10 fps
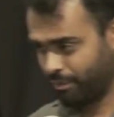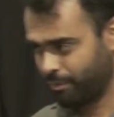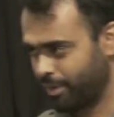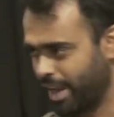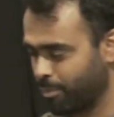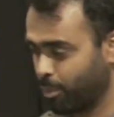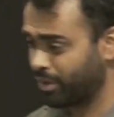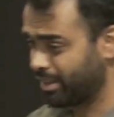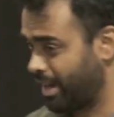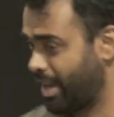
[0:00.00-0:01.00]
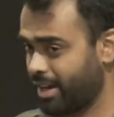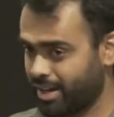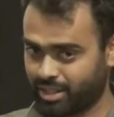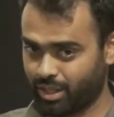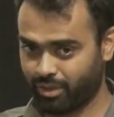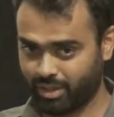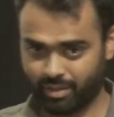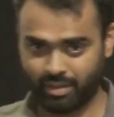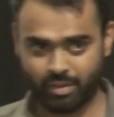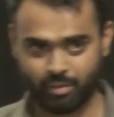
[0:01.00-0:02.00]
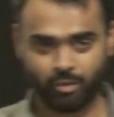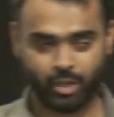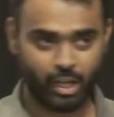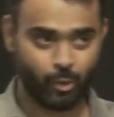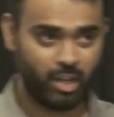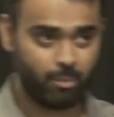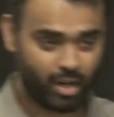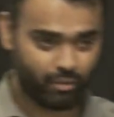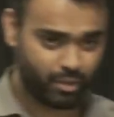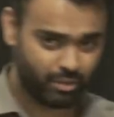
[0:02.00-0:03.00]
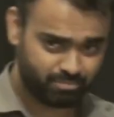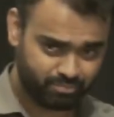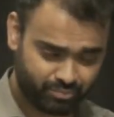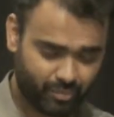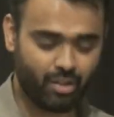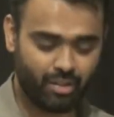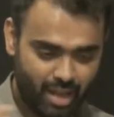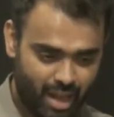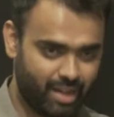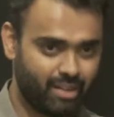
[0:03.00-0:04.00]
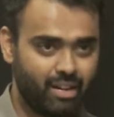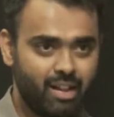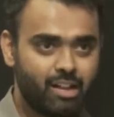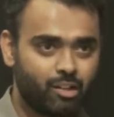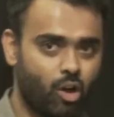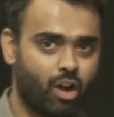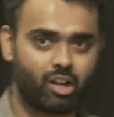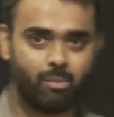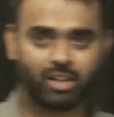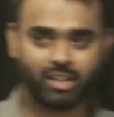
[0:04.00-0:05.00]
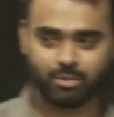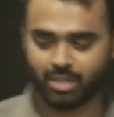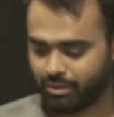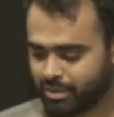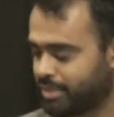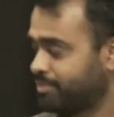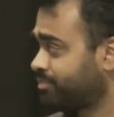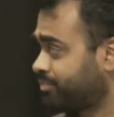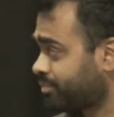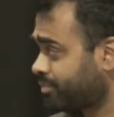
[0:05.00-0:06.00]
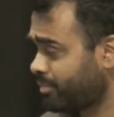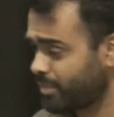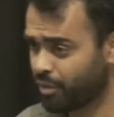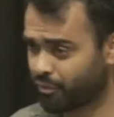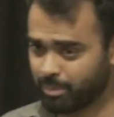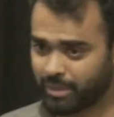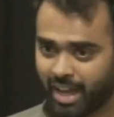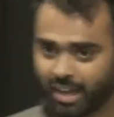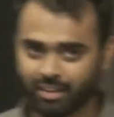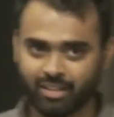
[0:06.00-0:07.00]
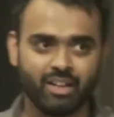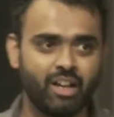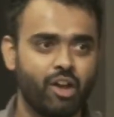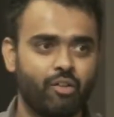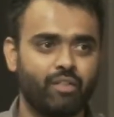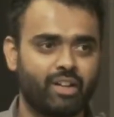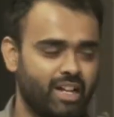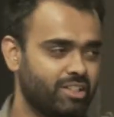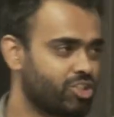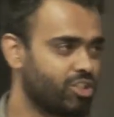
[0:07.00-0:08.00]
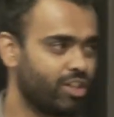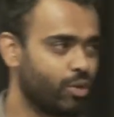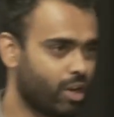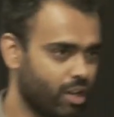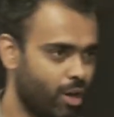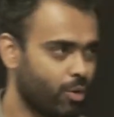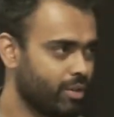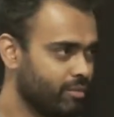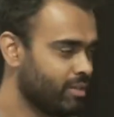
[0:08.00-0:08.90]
we had both the client and server equally powerful and talked among themselves. From there, we transitioned into a cloud